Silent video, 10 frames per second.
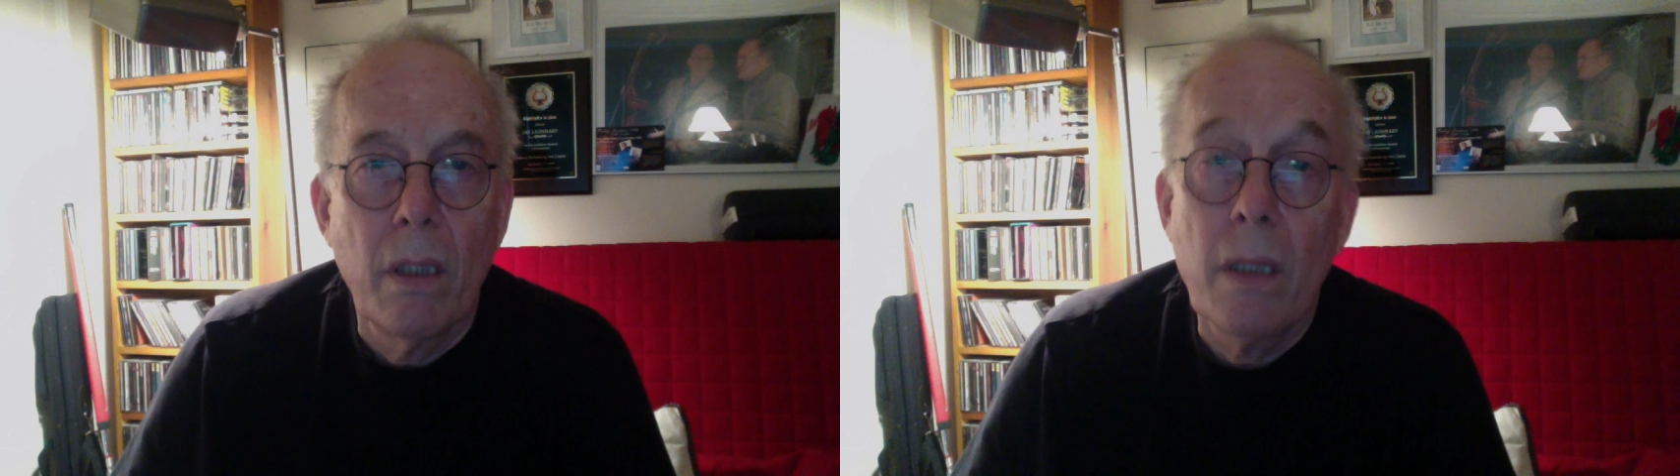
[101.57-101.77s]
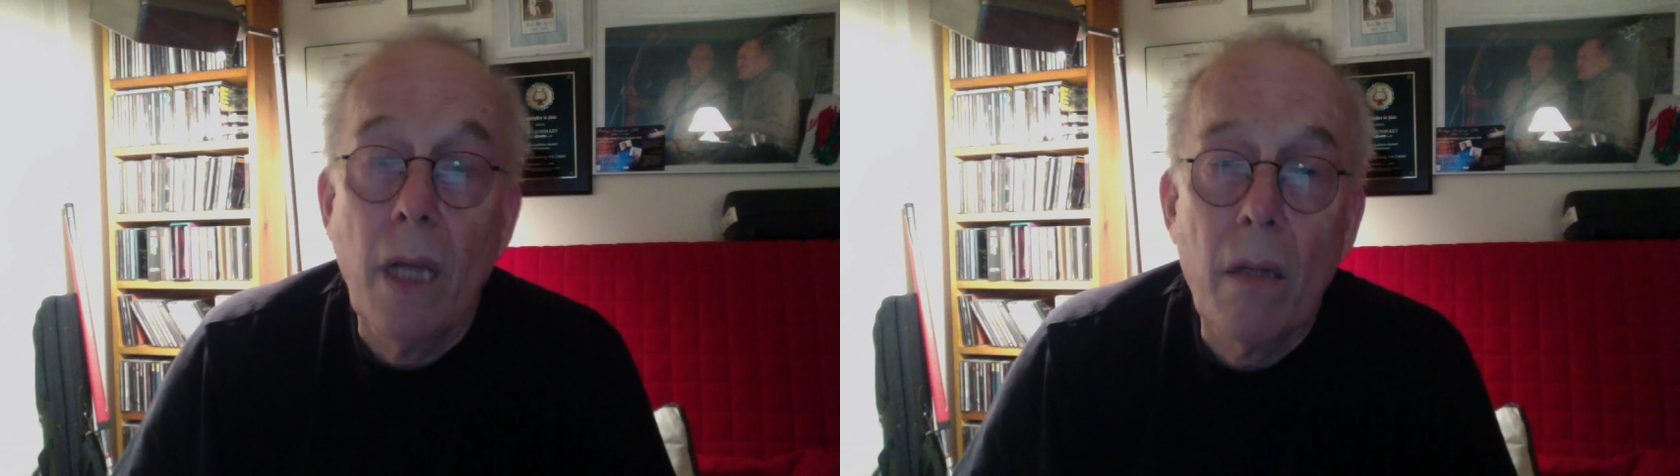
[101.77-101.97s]

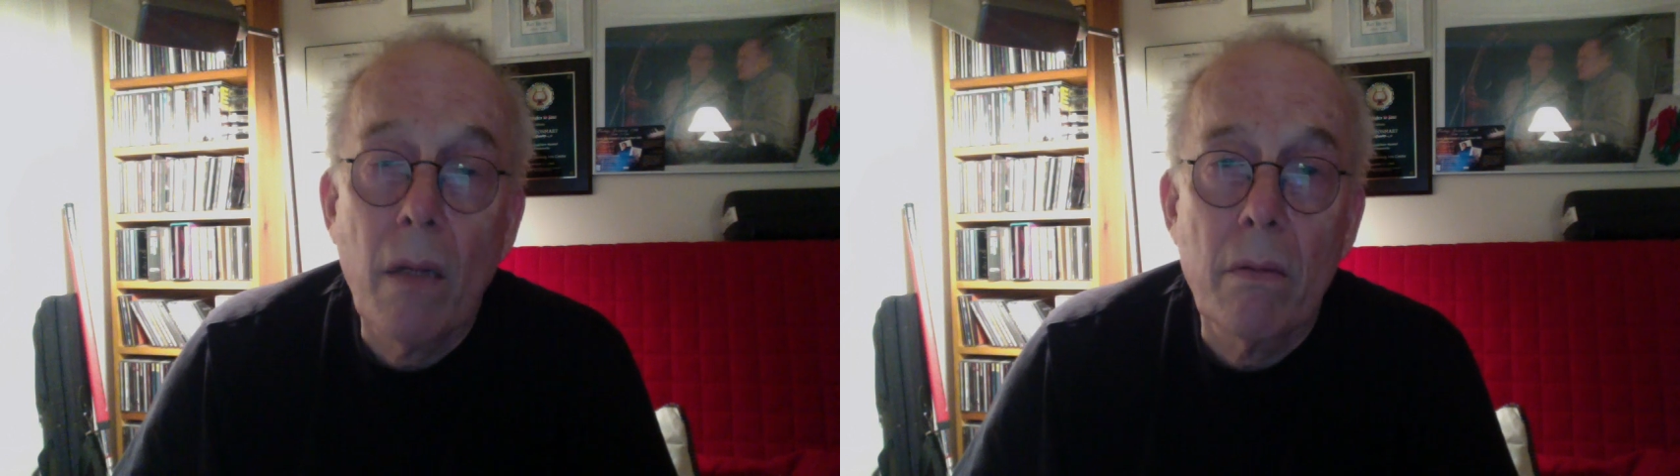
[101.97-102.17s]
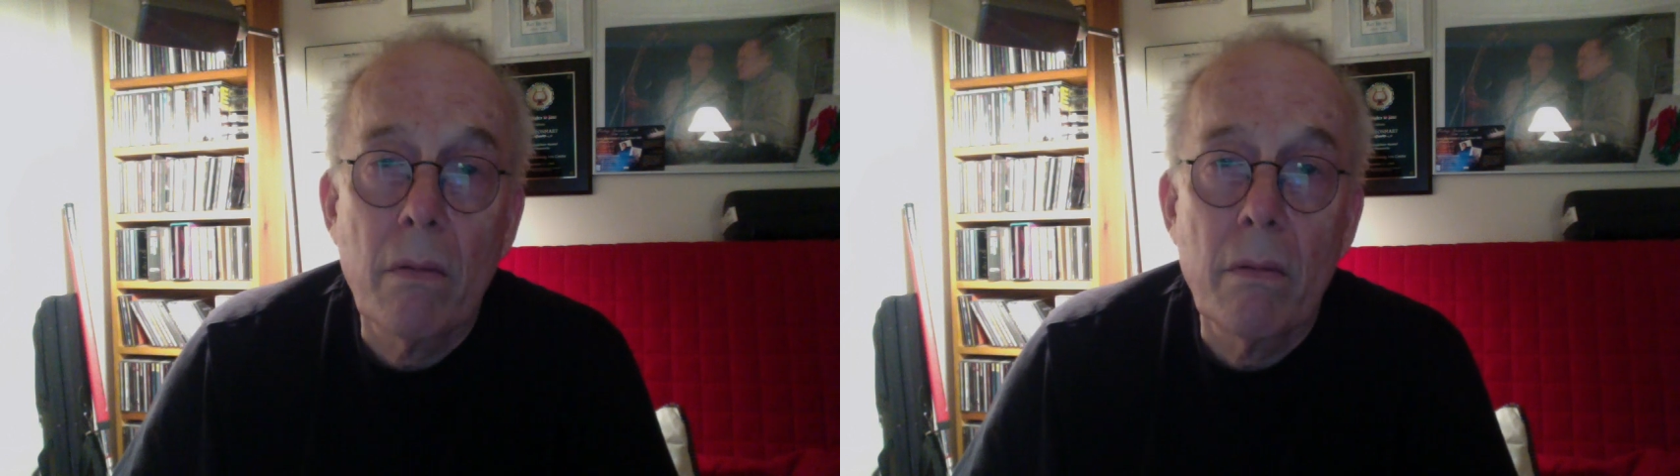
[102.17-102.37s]

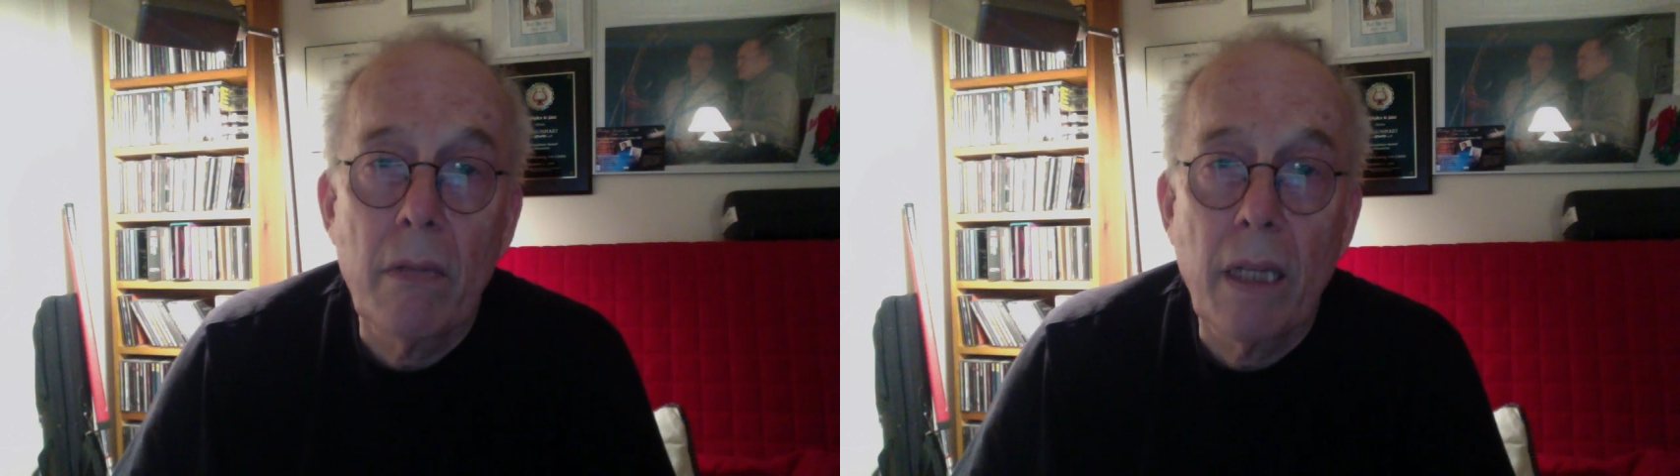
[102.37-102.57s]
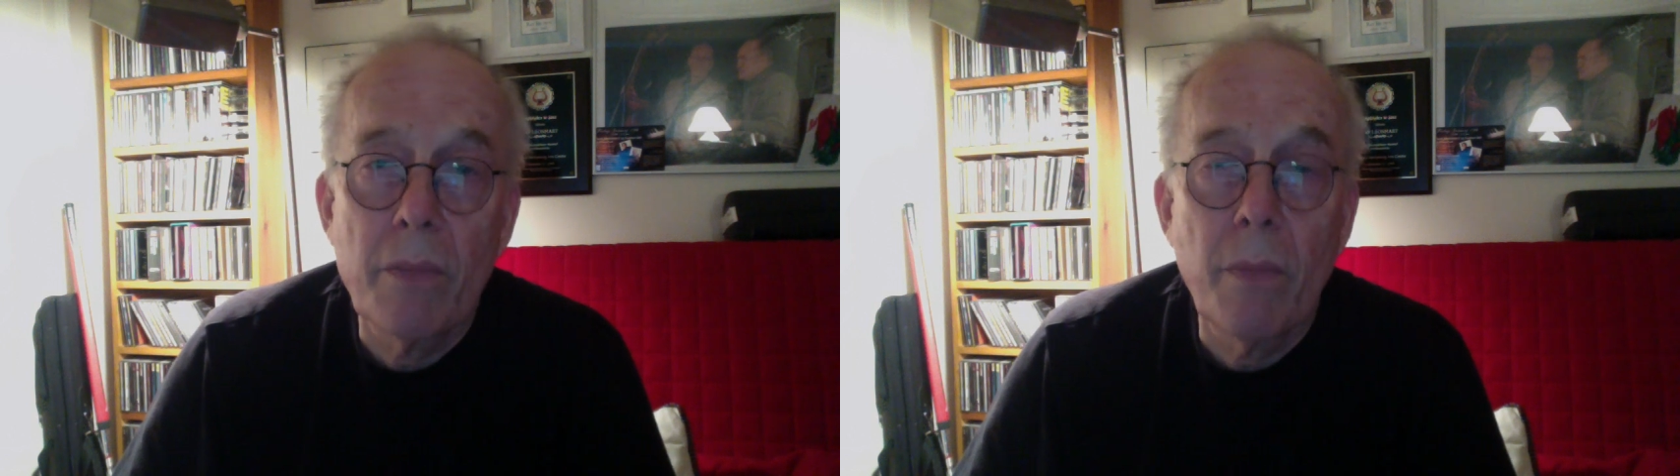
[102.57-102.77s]
Now,
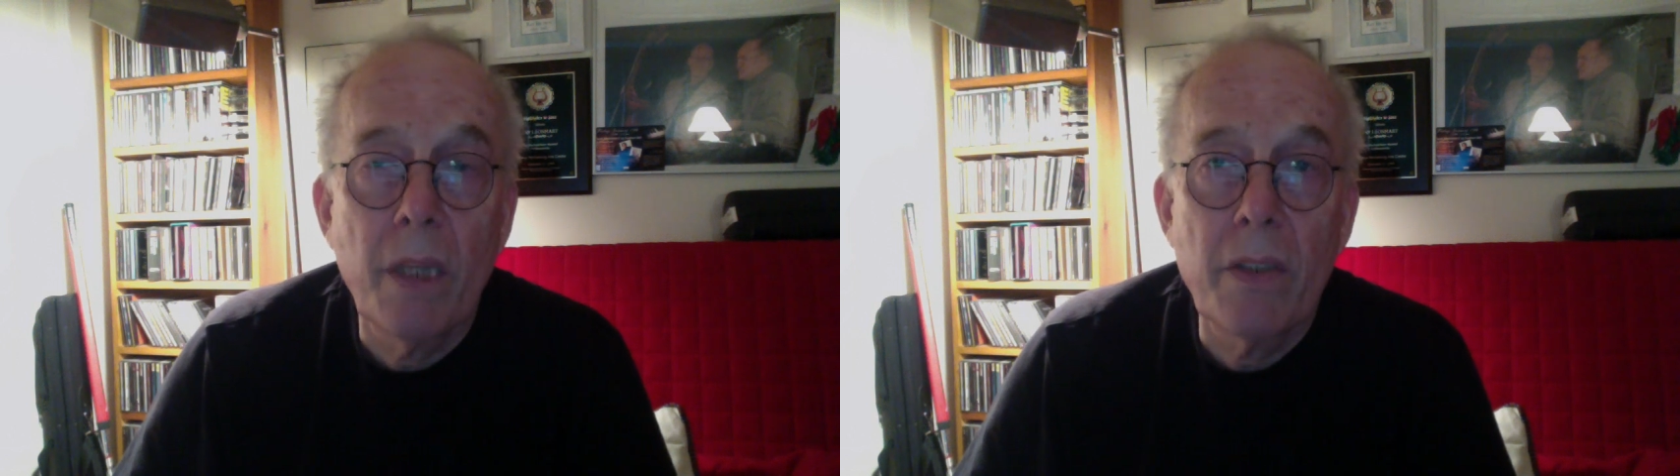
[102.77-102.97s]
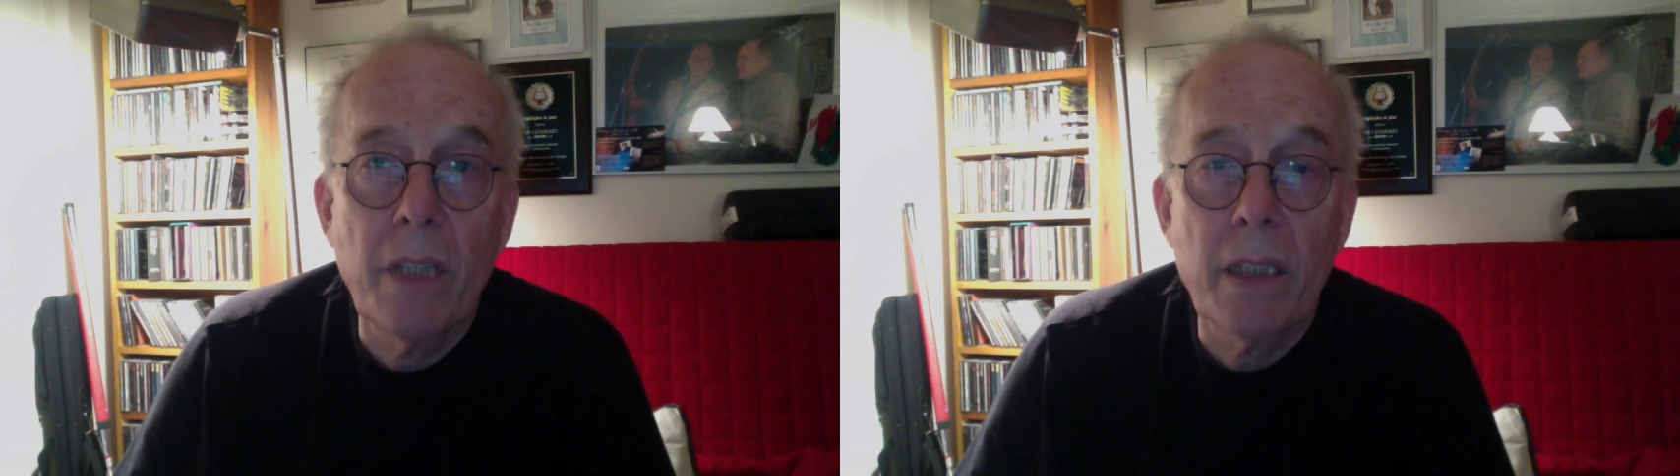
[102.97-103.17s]
that's my
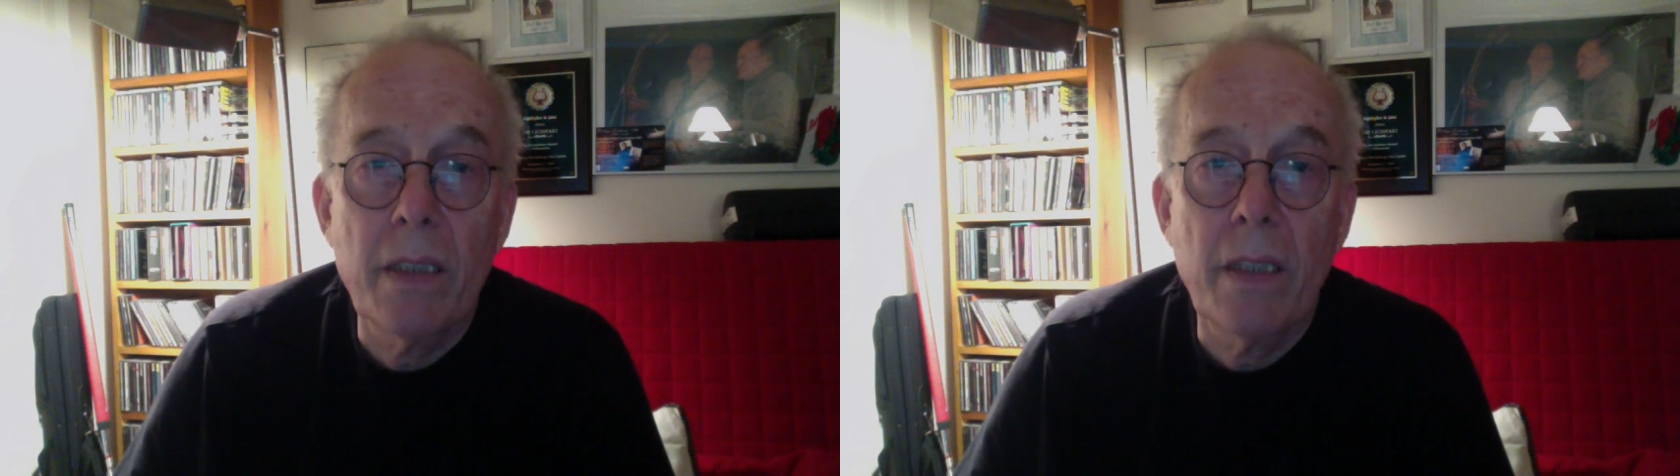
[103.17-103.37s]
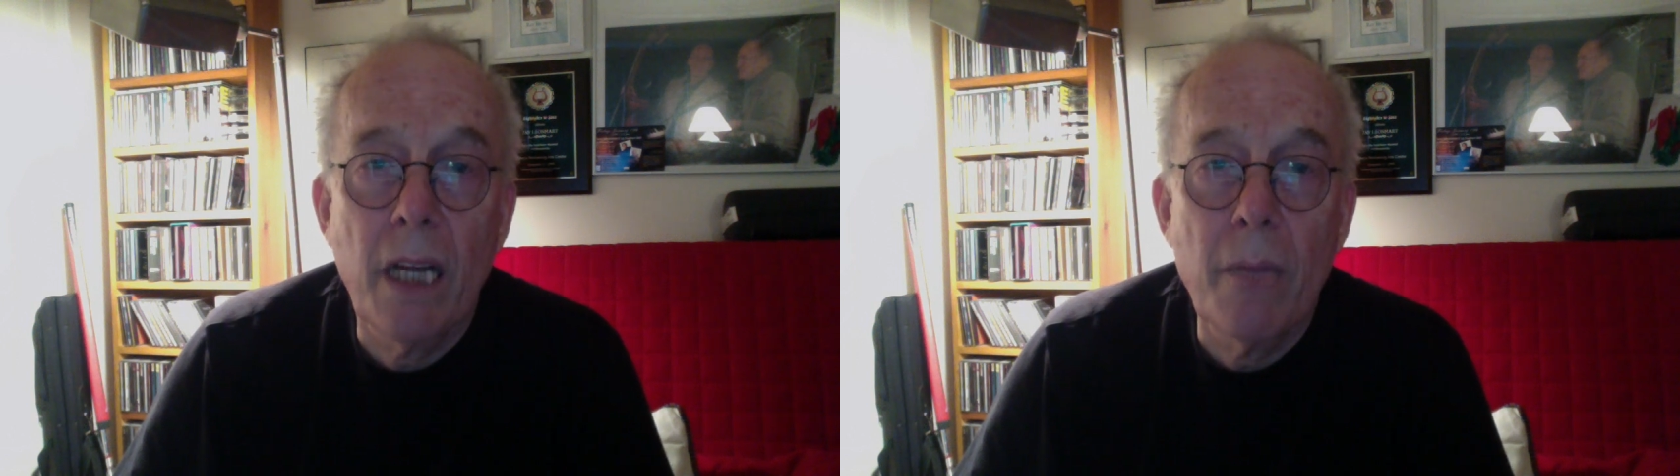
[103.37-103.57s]
second
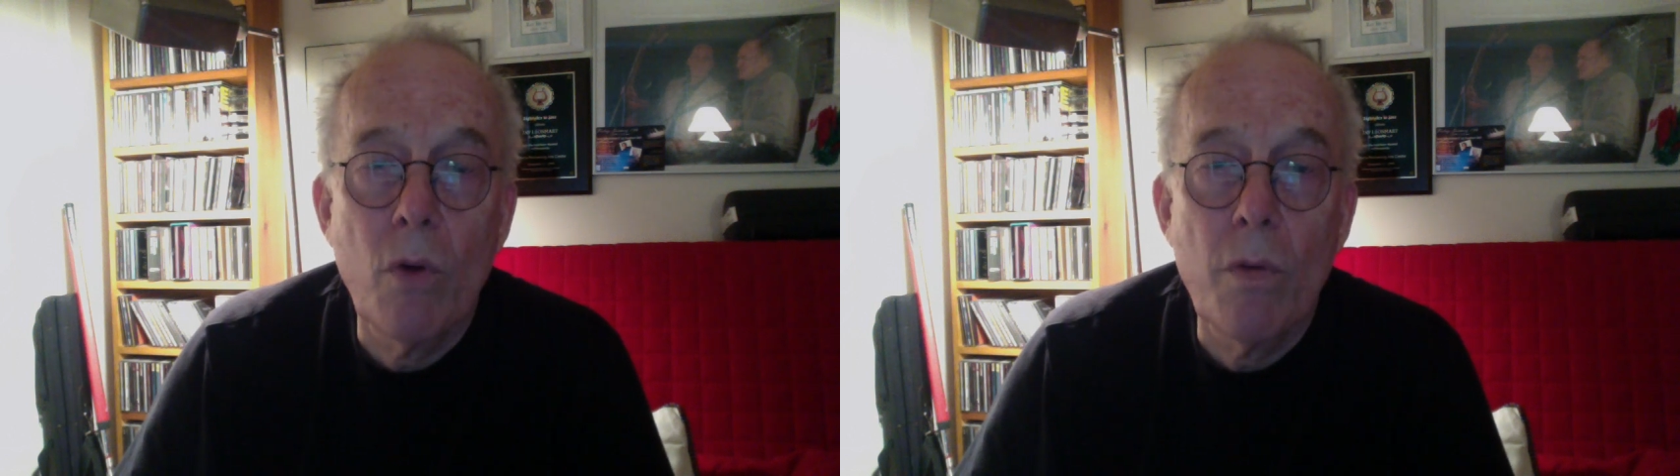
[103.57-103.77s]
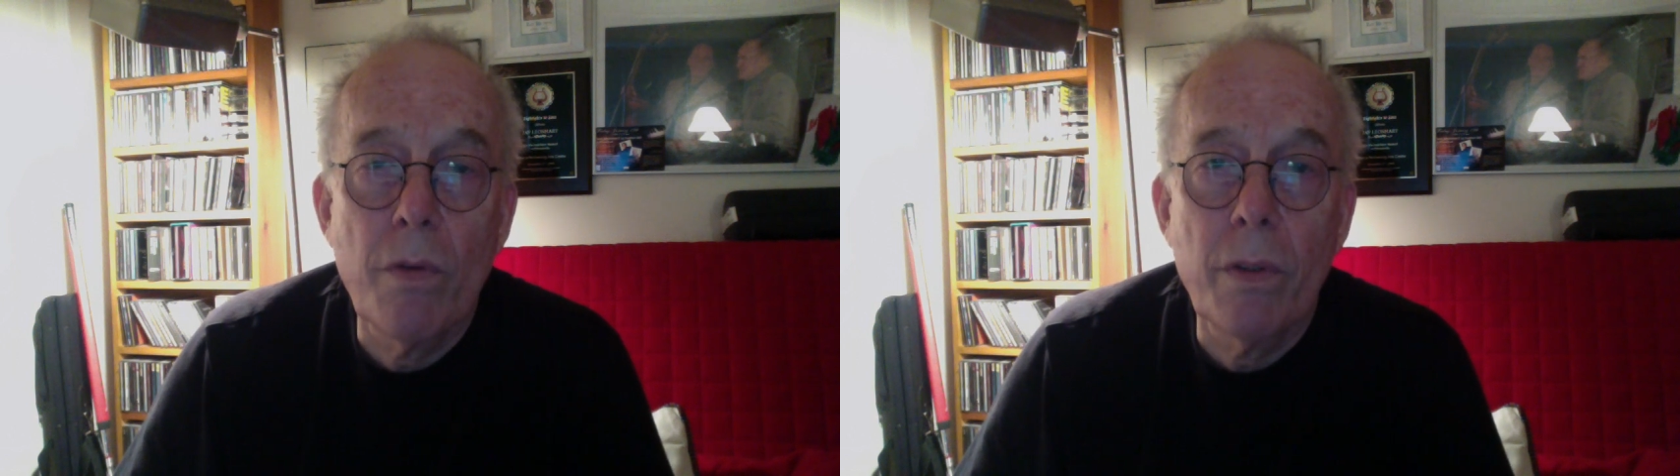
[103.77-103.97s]
time over